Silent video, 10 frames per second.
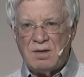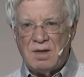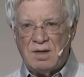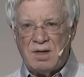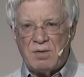
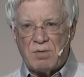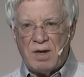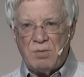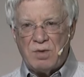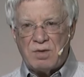and get
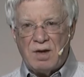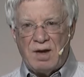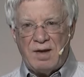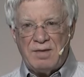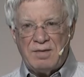right with
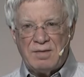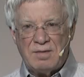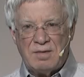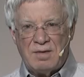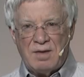God
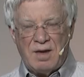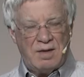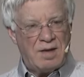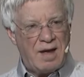and